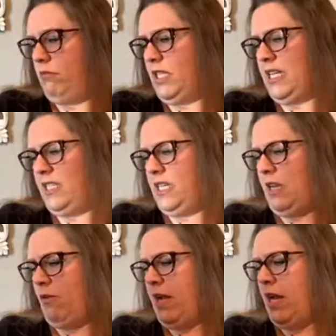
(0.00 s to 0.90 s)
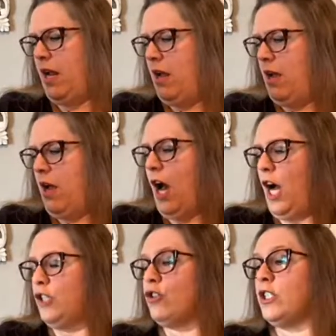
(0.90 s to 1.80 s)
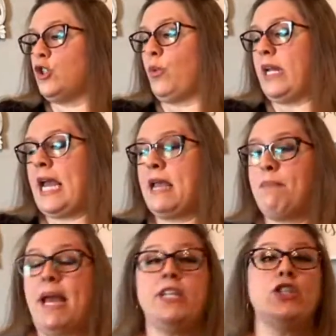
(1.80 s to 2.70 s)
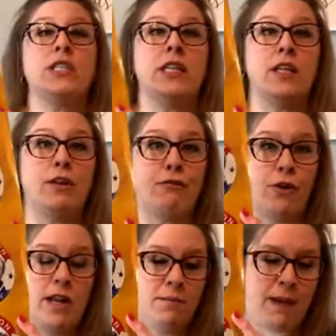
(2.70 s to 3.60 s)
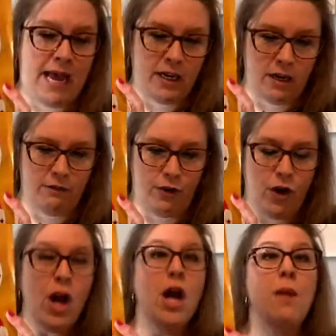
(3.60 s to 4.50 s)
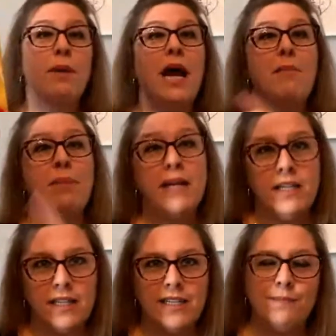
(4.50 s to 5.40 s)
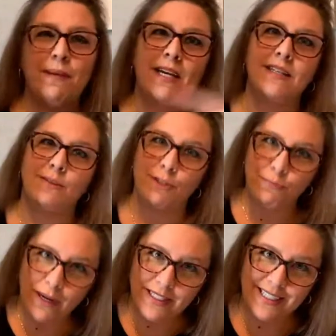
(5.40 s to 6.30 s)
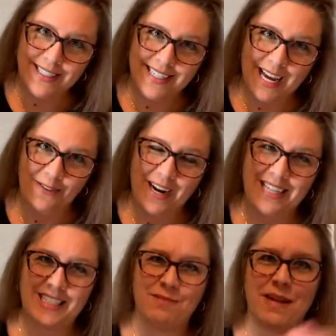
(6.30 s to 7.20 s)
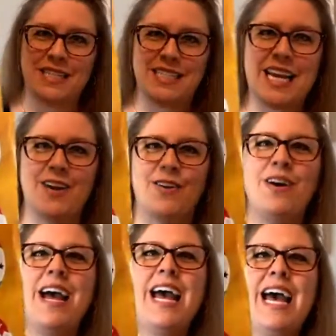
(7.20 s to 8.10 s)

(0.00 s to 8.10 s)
Did I see that right? 128 pages and then the front and back cover. But I picked this because it was President's Day when I did my sale.